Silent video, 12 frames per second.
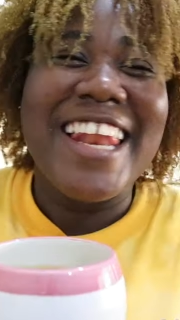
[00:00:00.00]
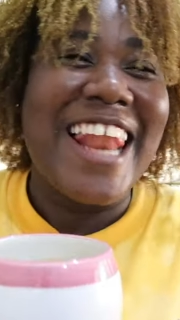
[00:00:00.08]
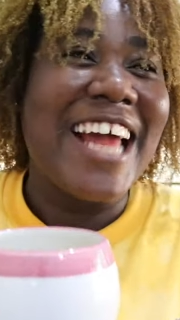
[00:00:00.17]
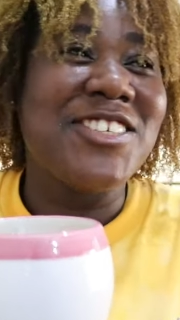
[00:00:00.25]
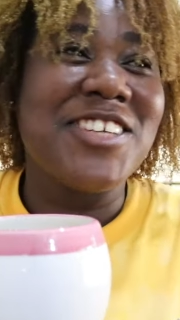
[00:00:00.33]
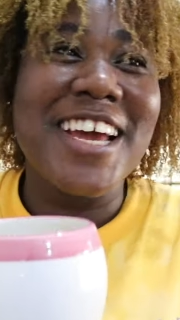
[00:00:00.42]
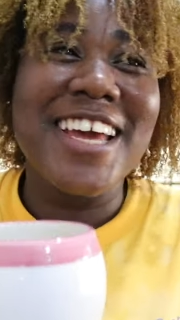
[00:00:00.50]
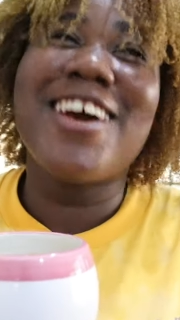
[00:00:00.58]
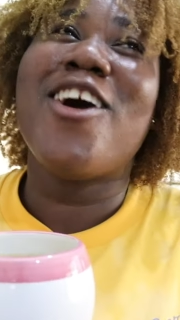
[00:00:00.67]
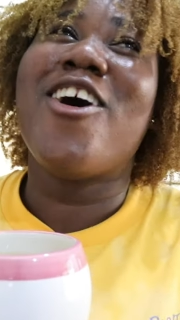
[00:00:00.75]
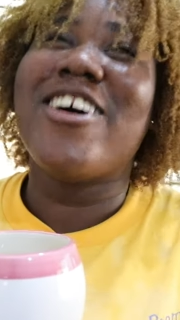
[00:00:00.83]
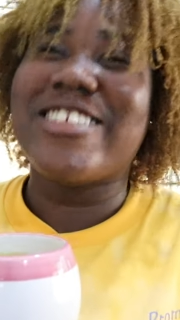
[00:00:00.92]
Like, drinking
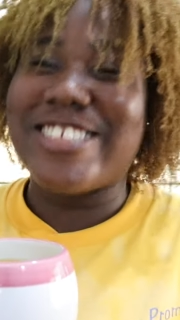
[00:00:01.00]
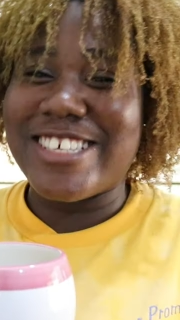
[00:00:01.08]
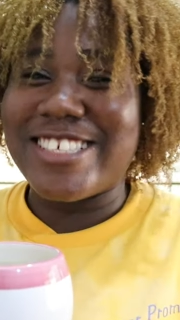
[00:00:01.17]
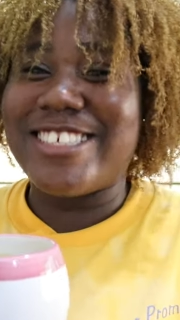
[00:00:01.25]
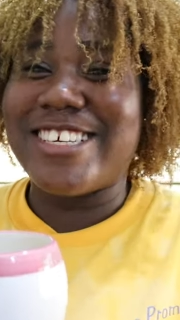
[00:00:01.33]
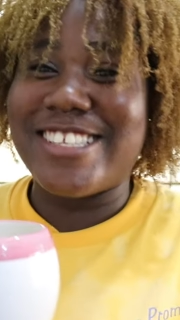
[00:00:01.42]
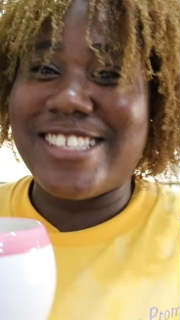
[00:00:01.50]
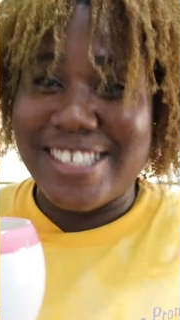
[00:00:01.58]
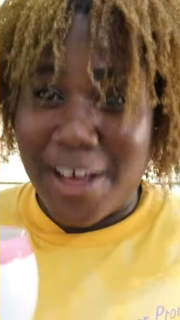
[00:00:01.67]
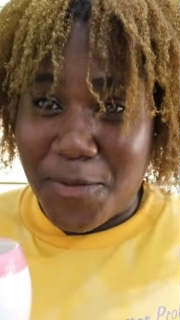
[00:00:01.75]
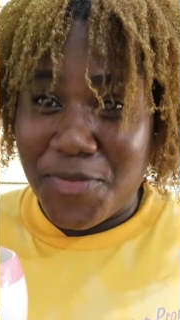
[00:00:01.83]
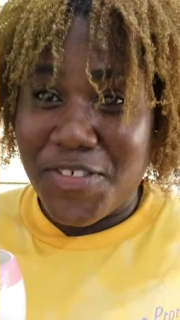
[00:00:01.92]
it hot is just
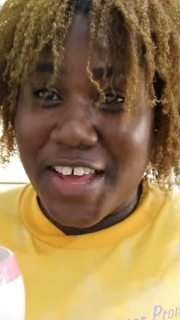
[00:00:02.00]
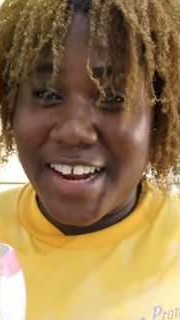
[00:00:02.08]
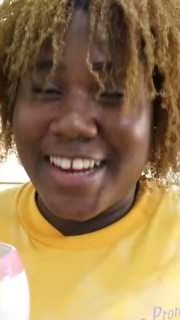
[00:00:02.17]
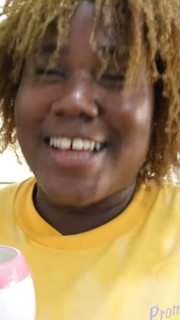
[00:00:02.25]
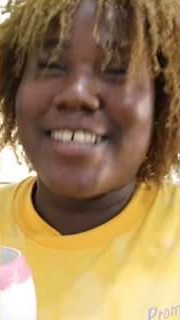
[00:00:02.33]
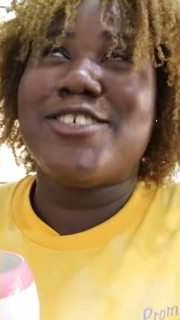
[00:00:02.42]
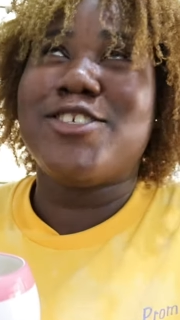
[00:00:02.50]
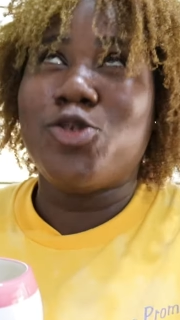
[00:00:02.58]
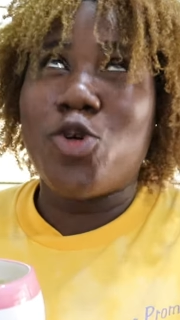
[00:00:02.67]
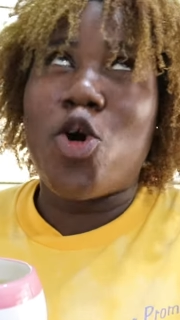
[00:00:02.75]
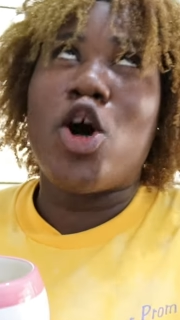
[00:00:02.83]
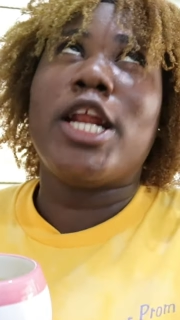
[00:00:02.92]
something that you
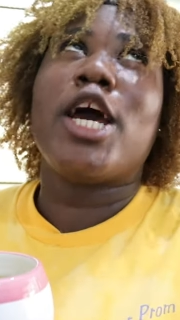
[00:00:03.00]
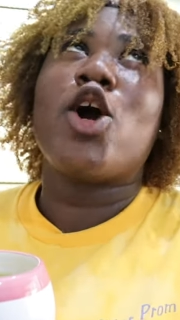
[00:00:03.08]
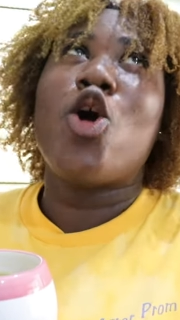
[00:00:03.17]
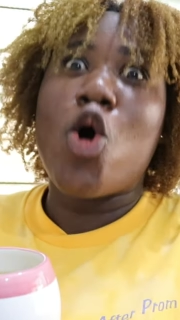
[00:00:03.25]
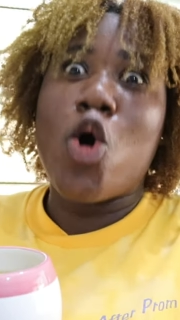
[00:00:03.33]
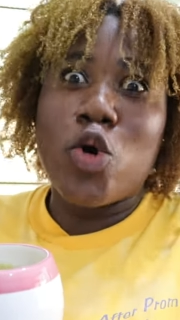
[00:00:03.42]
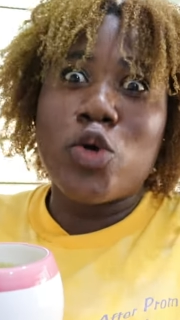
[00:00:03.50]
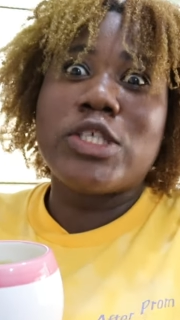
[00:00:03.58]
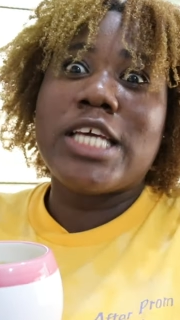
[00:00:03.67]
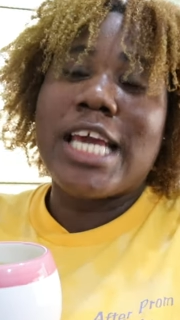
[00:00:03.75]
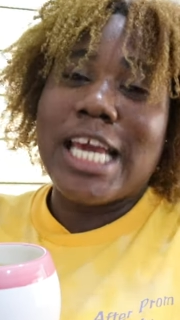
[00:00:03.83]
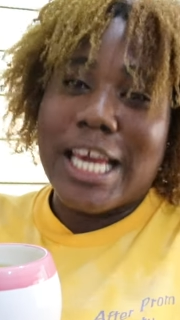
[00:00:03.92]
do on a
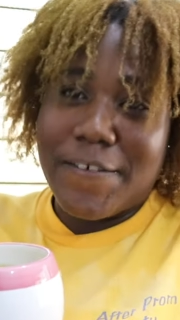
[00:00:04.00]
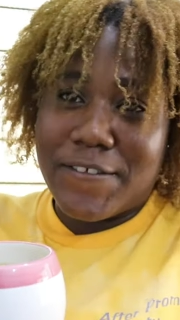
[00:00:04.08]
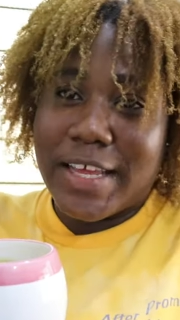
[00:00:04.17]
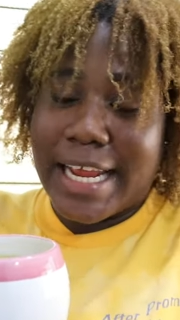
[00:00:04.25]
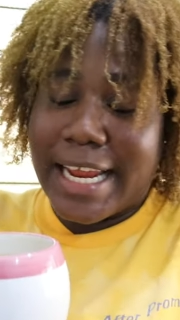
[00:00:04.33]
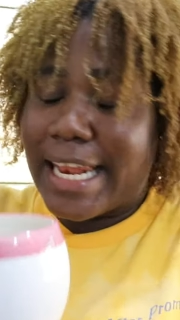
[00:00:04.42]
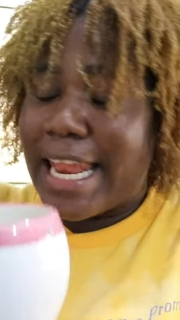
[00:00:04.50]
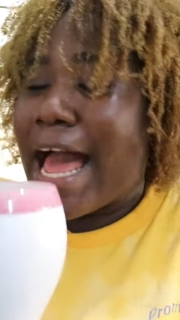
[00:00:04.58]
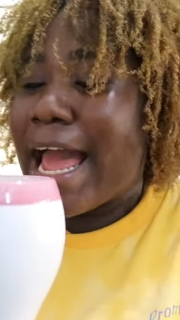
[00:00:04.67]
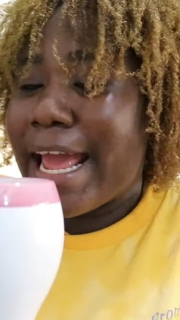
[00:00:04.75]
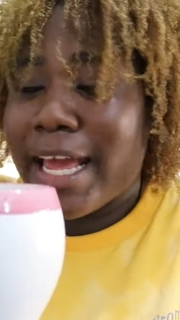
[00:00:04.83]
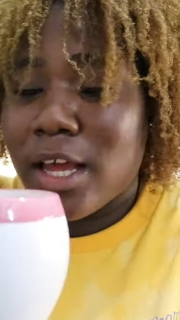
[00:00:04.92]
cold evening.
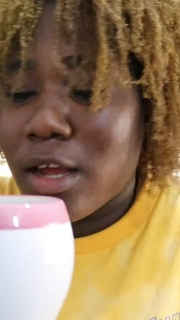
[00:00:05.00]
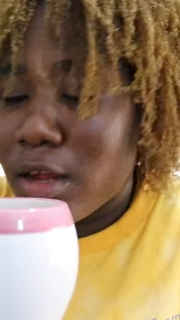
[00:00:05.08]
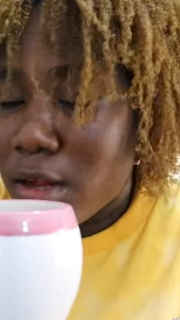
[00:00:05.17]
Like,